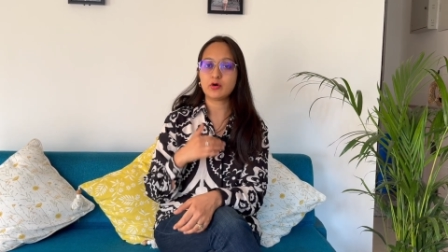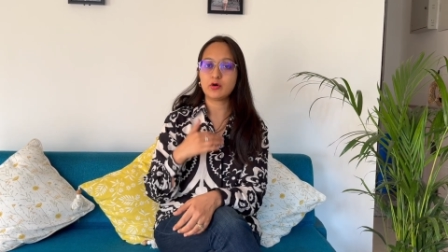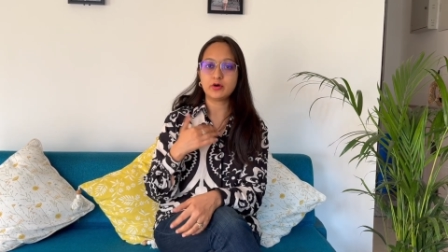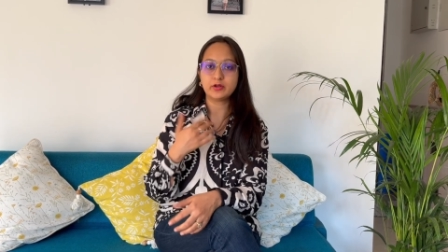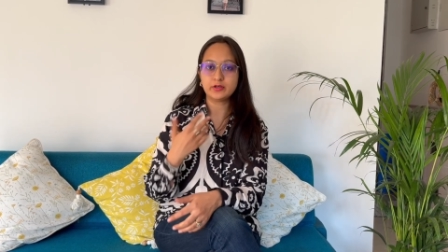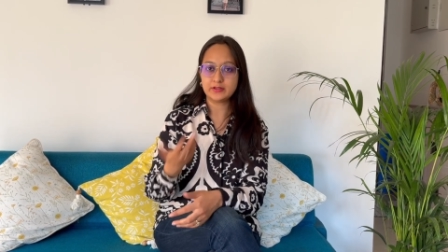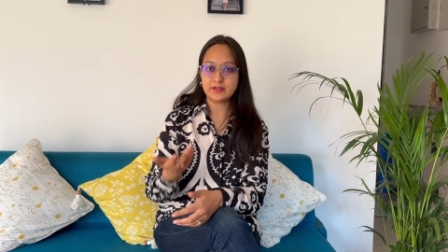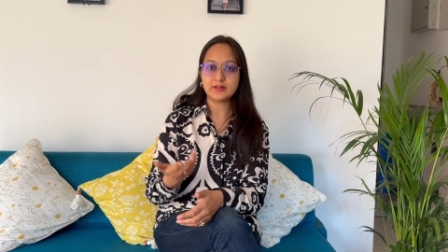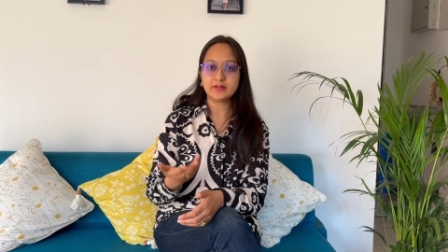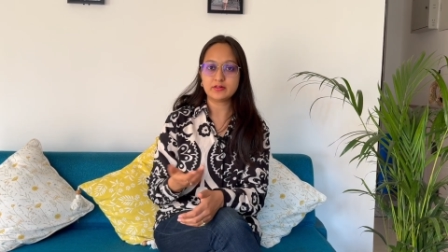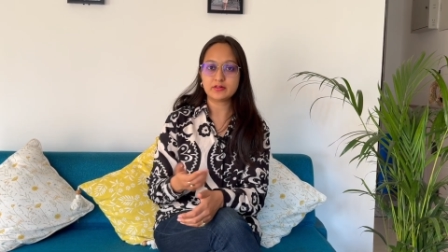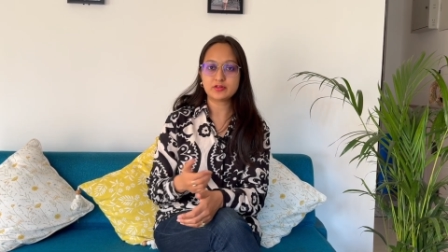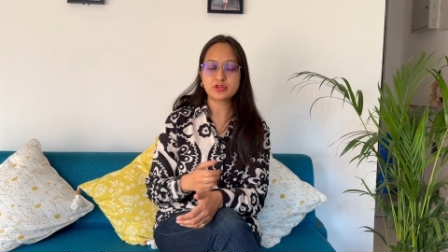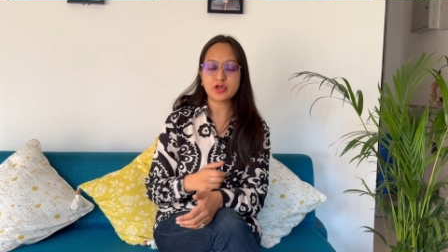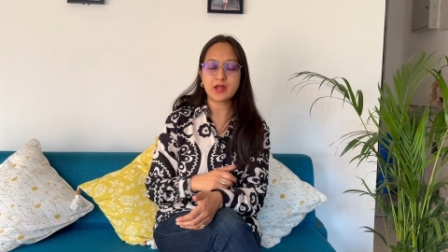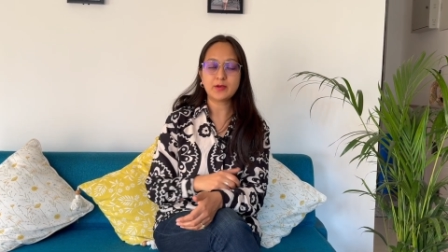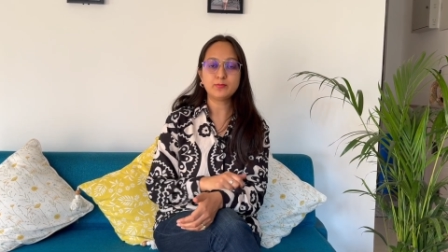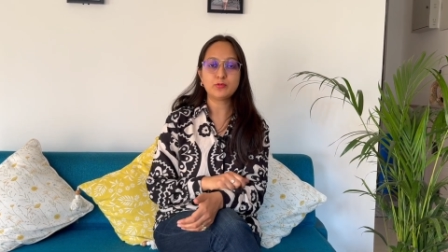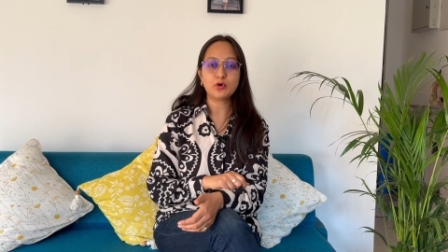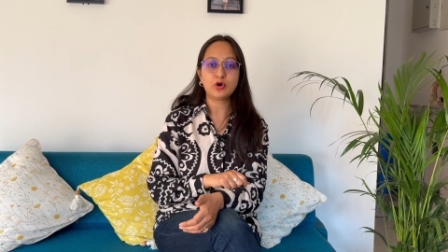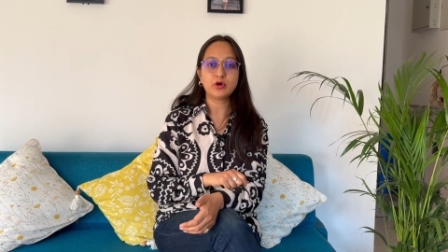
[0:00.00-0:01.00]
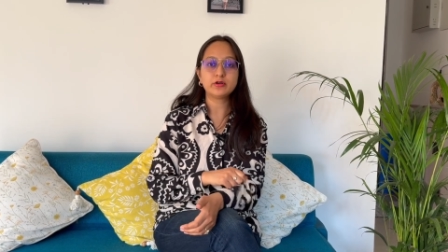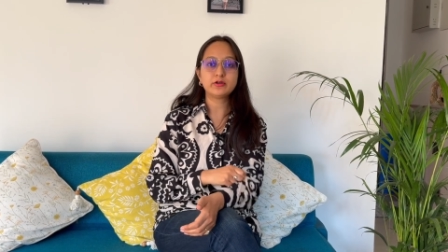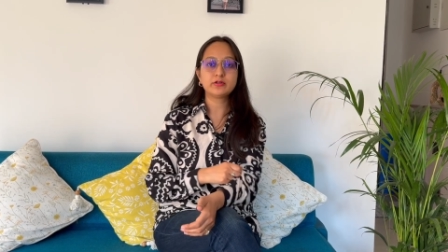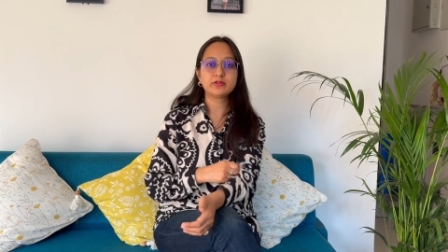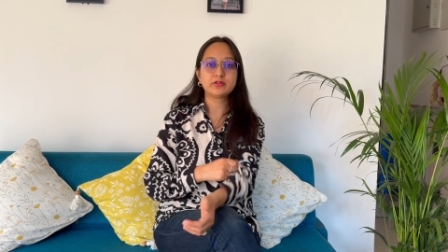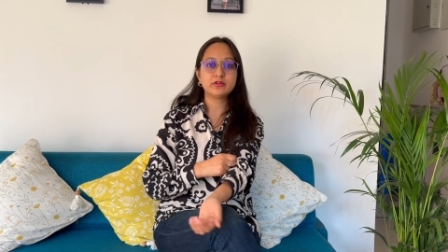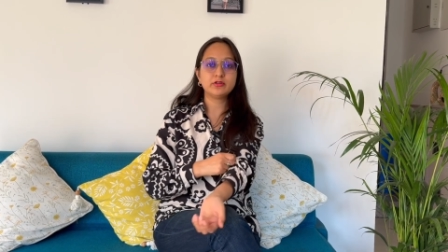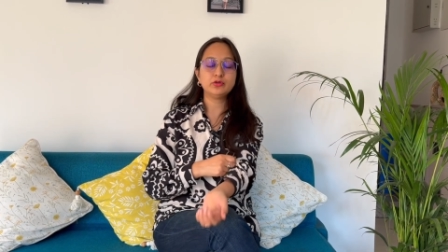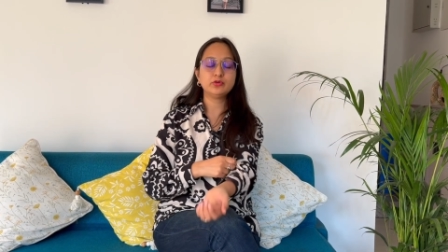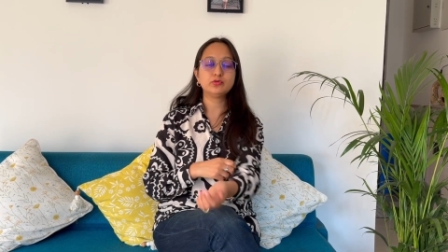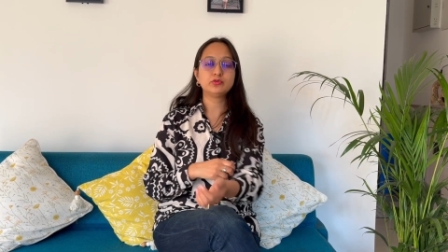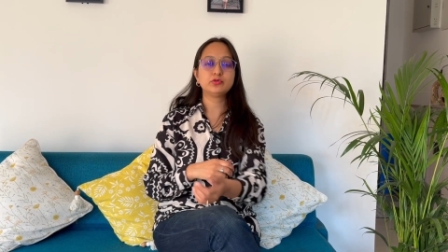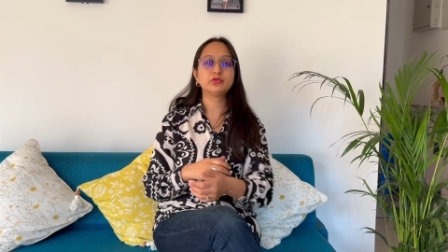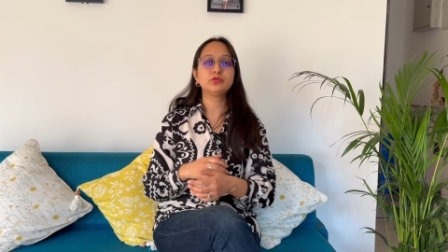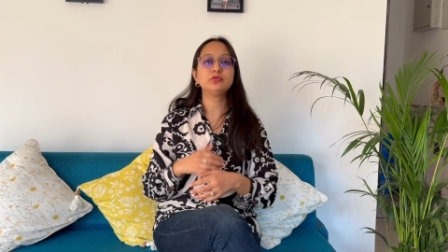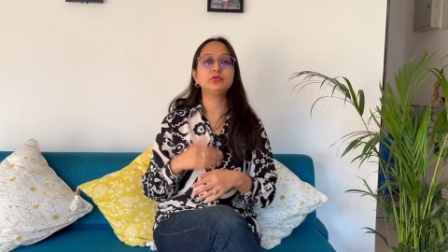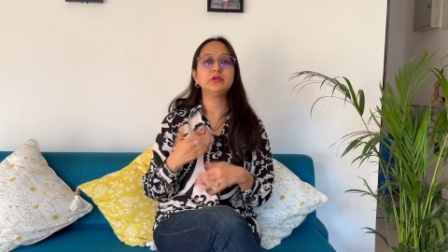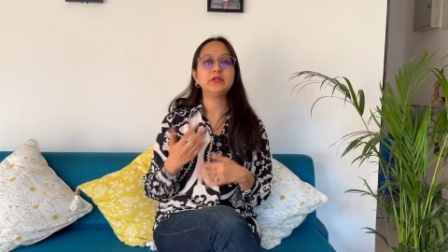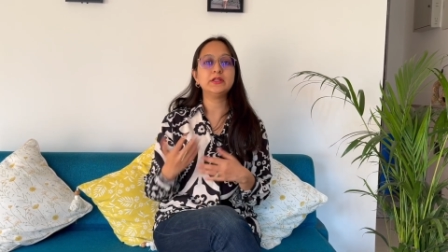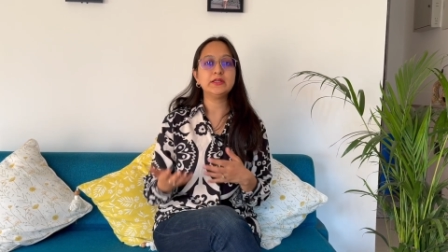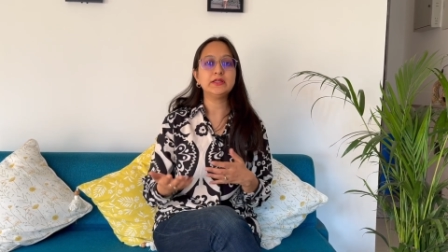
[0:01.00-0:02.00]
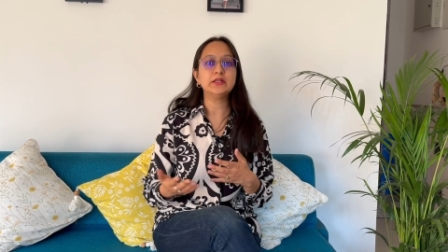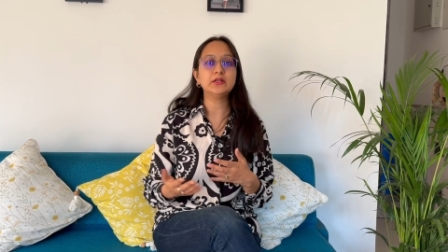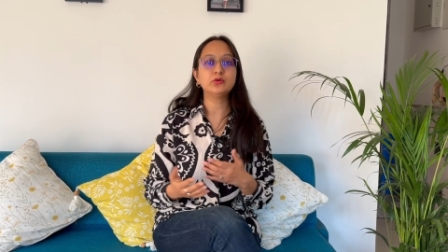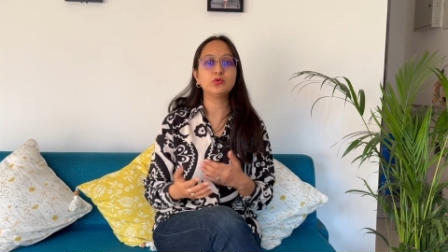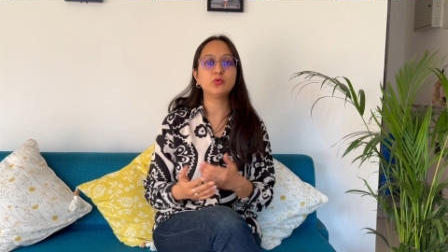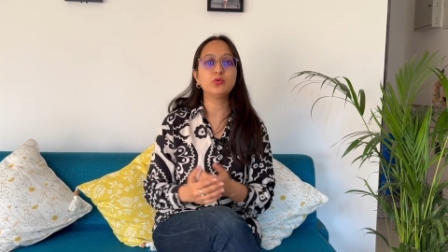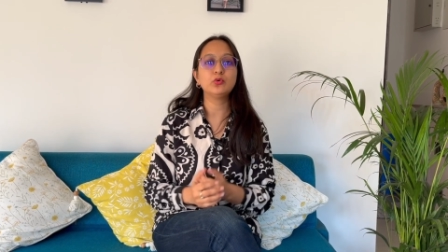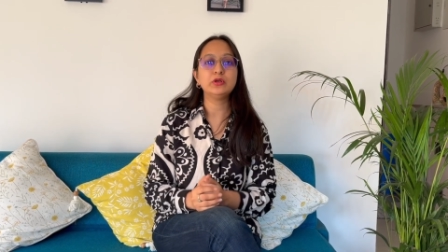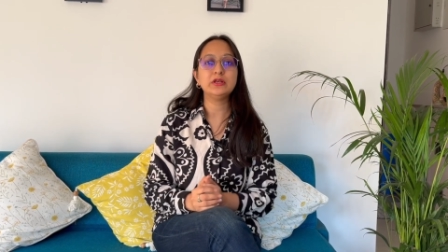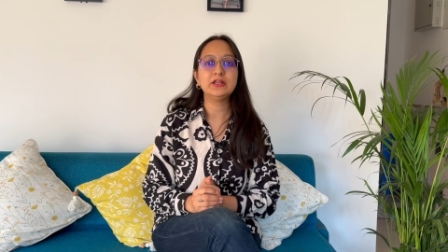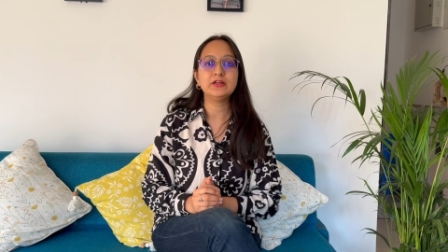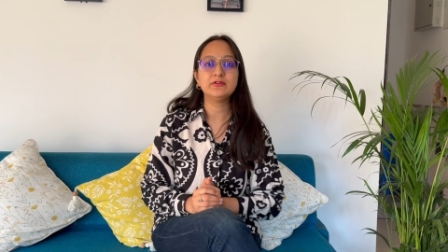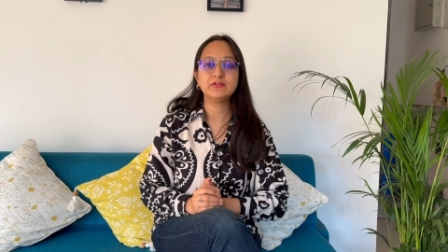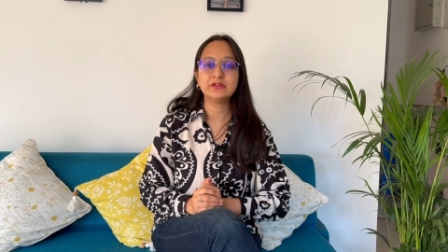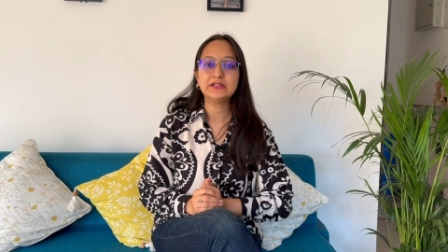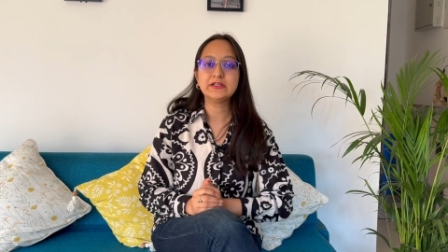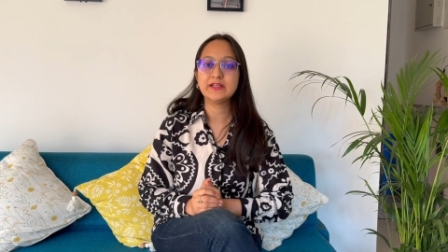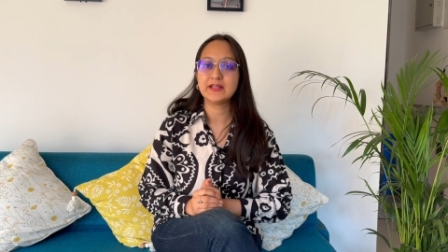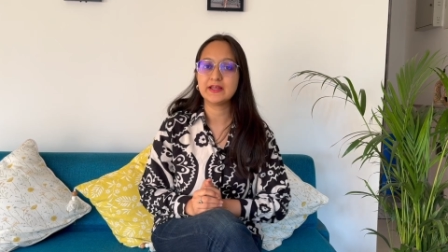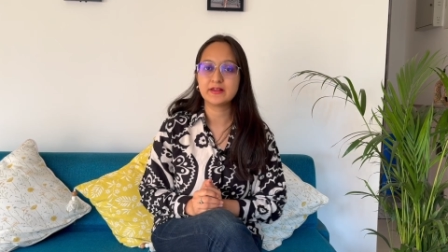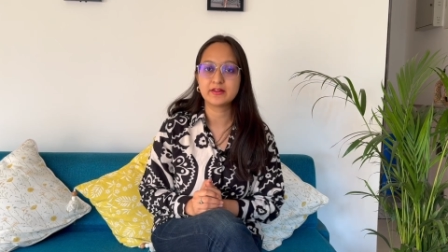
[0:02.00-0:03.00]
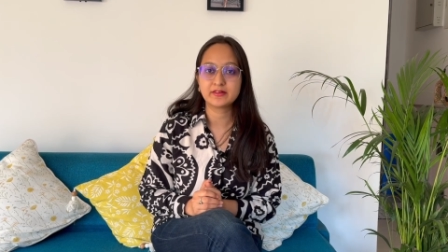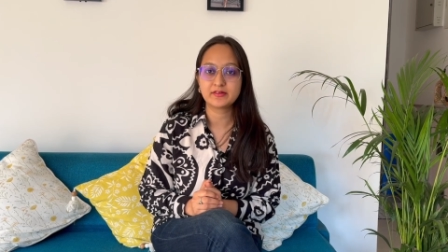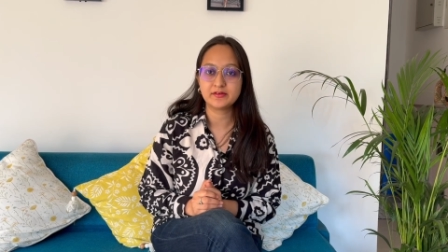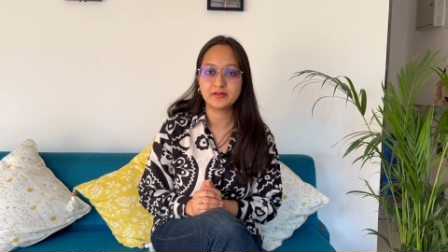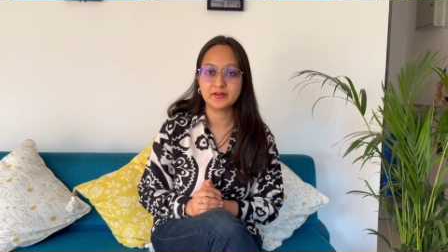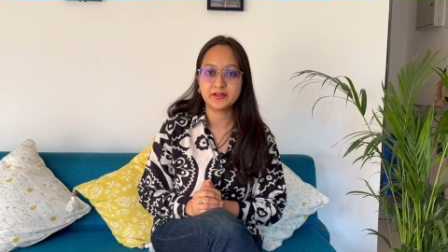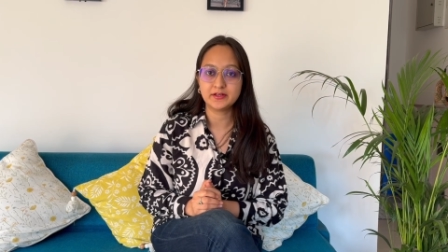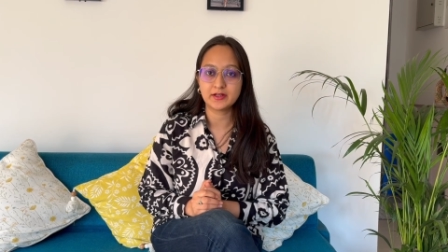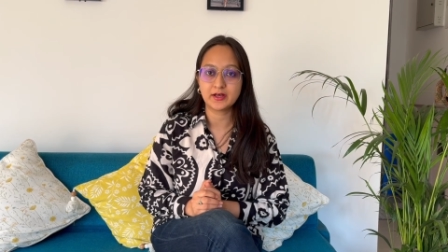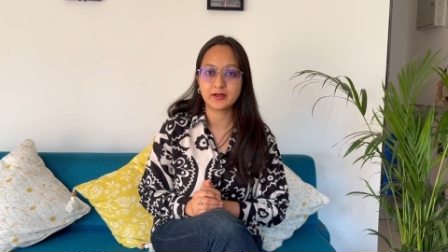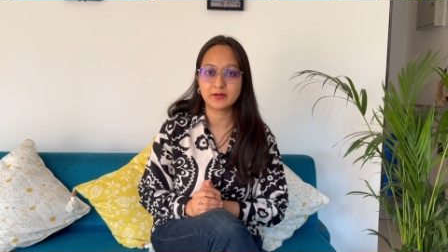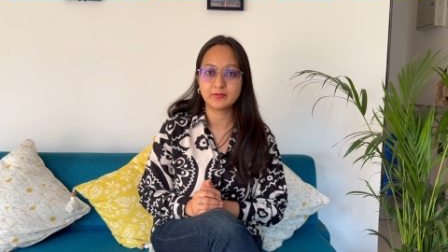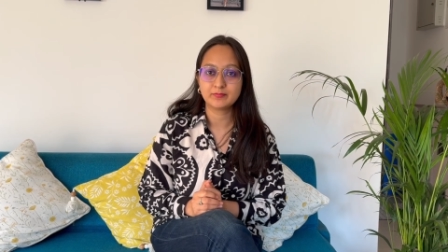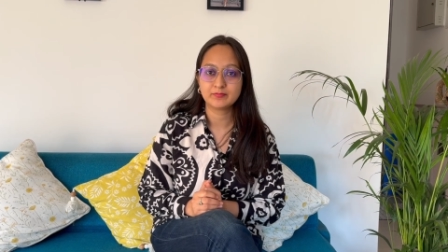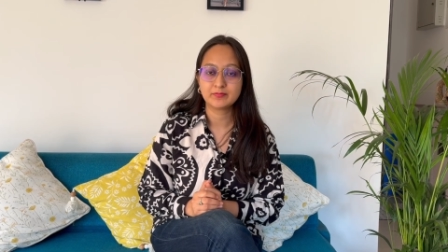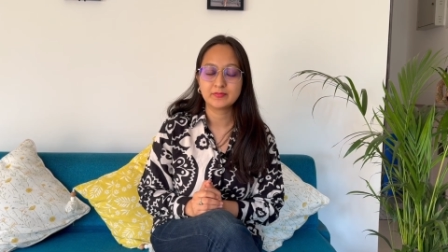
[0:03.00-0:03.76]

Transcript: or these chatbots used to deal only with text data.